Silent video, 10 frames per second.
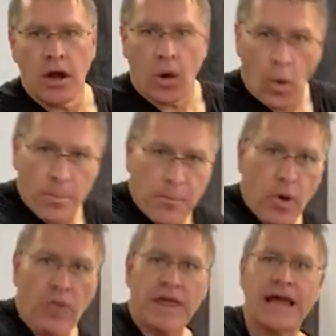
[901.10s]
or
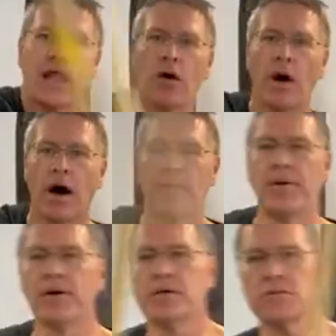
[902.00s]
pull the yellow up.
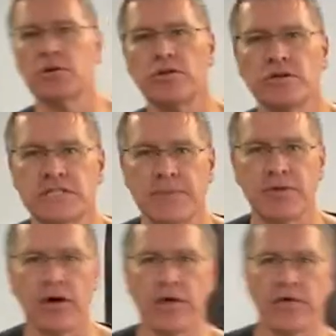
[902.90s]
So I'm gonna do the same thing on the